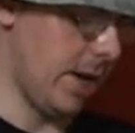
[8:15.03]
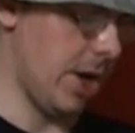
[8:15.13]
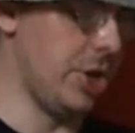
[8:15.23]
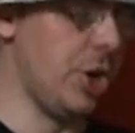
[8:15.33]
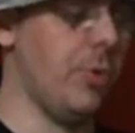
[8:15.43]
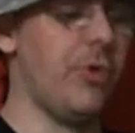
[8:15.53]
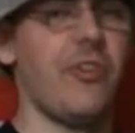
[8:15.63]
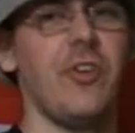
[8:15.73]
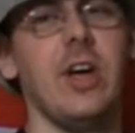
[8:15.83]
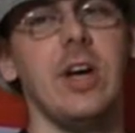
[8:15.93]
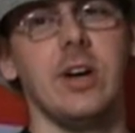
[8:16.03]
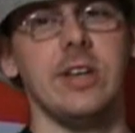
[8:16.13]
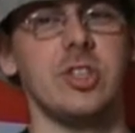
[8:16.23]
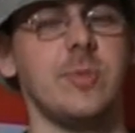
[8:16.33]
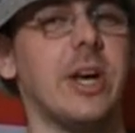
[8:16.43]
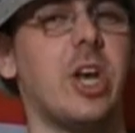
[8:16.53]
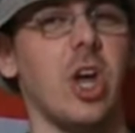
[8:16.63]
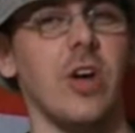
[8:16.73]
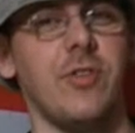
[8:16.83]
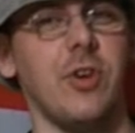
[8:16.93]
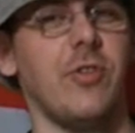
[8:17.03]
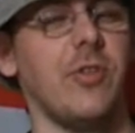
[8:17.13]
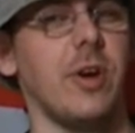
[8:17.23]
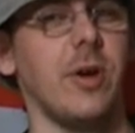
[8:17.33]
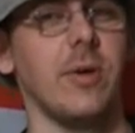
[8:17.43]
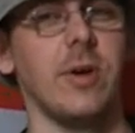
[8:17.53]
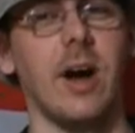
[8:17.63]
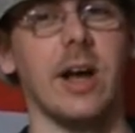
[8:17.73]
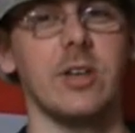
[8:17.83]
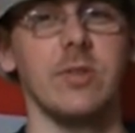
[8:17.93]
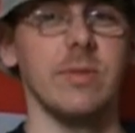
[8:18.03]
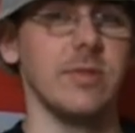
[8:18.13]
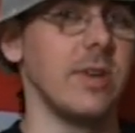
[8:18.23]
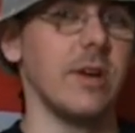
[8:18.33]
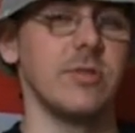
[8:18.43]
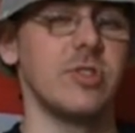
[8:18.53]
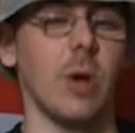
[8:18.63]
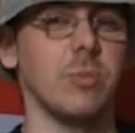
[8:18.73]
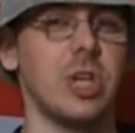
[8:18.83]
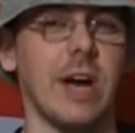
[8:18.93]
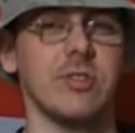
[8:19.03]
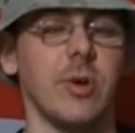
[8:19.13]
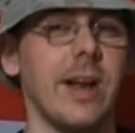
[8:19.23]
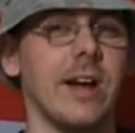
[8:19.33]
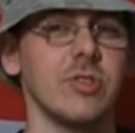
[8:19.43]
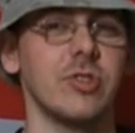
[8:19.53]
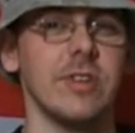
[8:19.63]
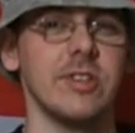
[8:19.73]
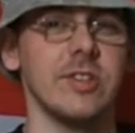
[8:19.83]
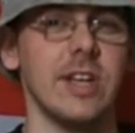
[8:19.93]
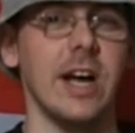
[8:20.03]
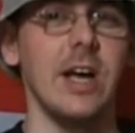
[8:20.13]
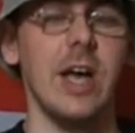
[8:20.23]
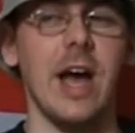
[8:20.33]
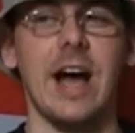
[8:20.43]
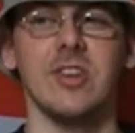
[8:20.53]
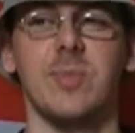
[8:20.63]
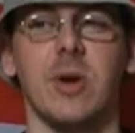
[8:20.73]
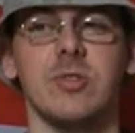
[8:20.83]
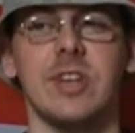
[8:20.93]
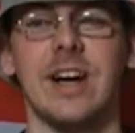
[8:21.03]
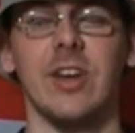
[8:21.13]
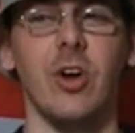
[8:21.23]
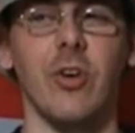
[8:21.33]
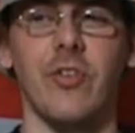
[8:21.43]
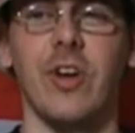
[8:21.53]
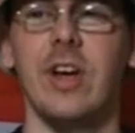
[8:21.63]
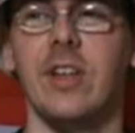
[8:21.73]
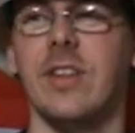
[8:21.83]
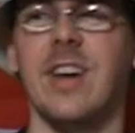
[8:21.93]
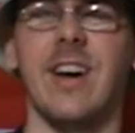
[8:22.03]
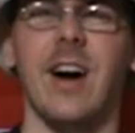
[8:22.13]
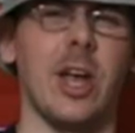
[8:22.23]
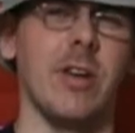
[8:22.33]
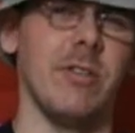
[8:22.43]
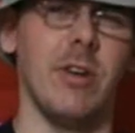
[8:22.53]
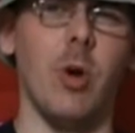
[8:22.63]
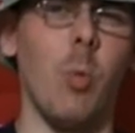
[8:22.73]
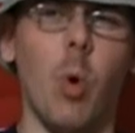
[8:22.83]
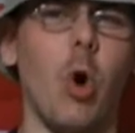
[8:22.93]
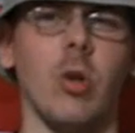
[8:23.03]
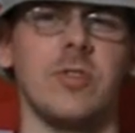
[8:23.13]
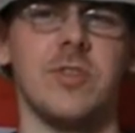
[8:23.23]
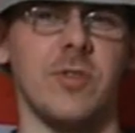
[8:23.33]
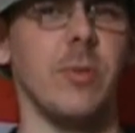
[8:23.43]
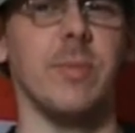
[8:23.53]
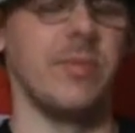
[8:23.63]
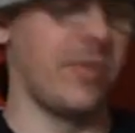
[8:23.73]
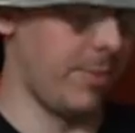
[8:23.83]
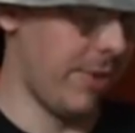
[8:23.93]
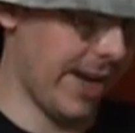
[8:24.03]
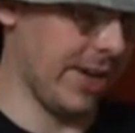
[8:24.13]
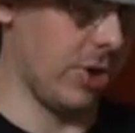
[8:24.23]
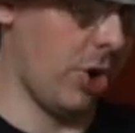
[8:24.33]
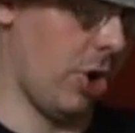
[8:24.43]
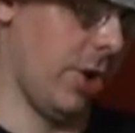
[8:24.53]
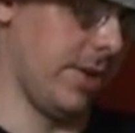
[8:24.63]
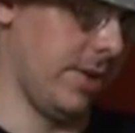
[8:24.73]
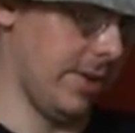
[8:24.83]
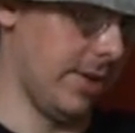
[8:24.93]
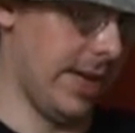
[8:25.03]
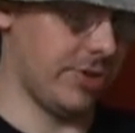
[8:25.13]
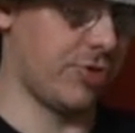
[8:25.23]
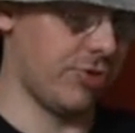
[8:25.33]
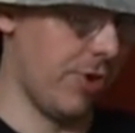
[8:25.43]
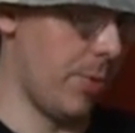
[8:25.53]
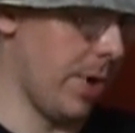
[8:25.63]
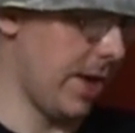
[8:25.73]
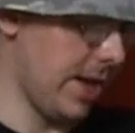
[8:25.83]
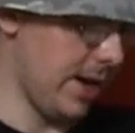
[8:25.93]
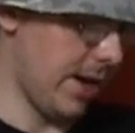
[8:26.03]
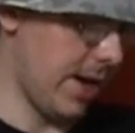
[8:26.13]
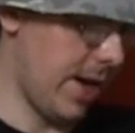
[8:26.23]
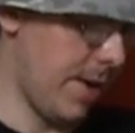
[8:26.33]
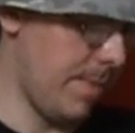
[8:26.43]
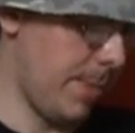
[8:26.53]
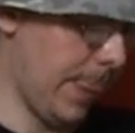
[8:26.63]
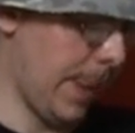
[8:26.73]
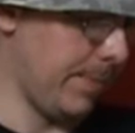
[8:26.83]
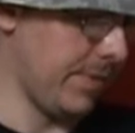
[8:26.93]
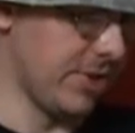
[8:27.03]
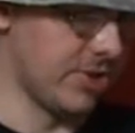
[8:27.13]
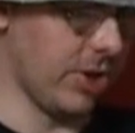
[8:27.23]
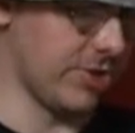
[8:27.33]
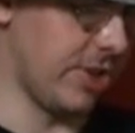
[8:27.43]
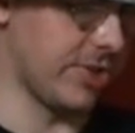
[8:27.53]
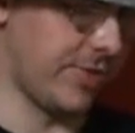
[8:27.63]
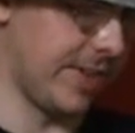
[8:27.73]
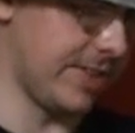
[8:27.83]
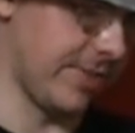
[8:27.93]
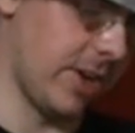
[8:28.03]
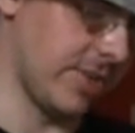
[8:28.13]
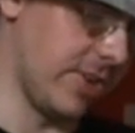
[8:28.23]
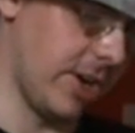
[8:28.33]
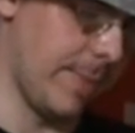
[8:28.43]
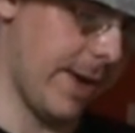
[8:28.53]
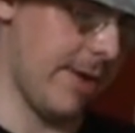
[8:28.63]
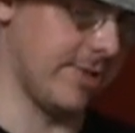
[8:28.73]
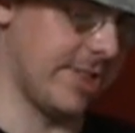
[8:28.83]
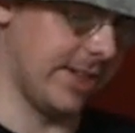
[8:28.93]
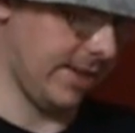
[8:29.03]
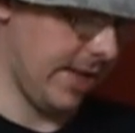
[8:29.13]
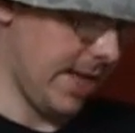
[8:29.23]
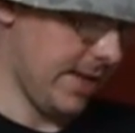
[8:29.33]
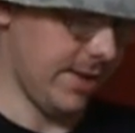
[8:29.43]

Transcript: Uh, youth, there needs to be a curfew for, like, you know, stop chavs going out in streets and that. ASBOs aren't enough. They're like awards from for breaking law, and that's true. Um, there's all sorts of things I've got to talk about still.